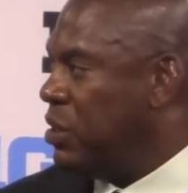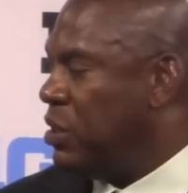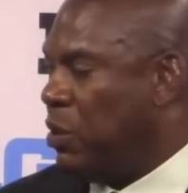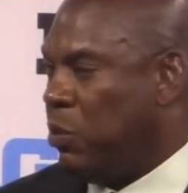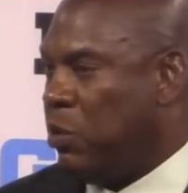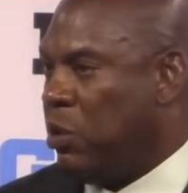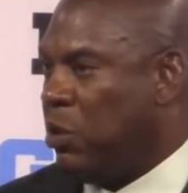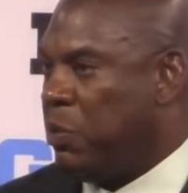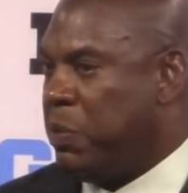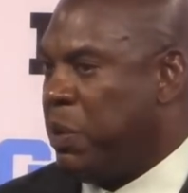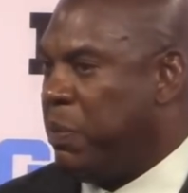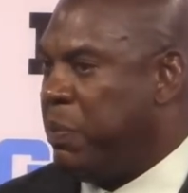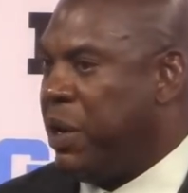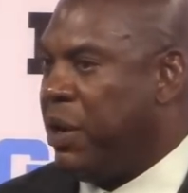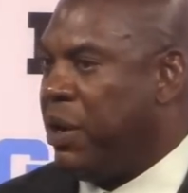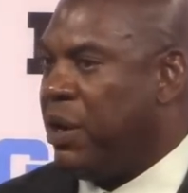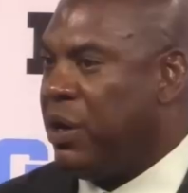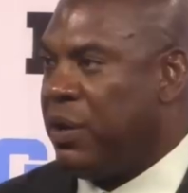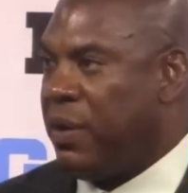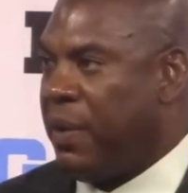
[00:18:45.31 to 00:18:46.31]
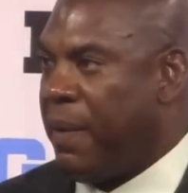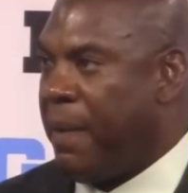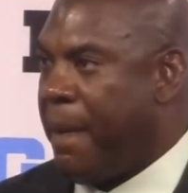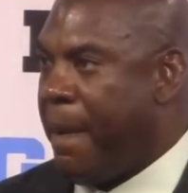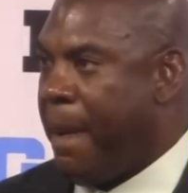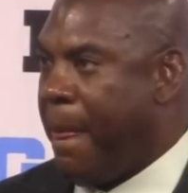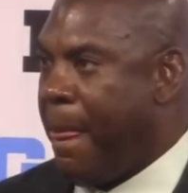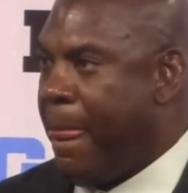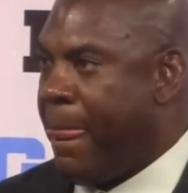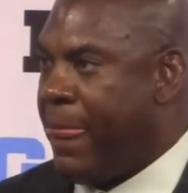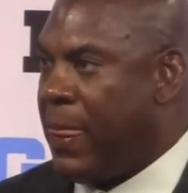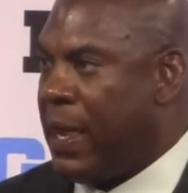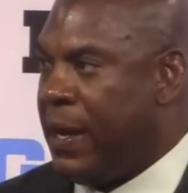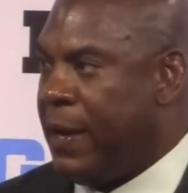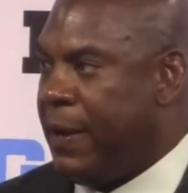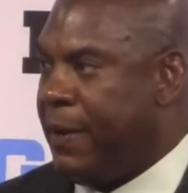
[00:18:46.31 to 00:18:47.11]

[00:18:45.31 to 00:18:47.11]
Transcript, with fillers: So we were prepared. I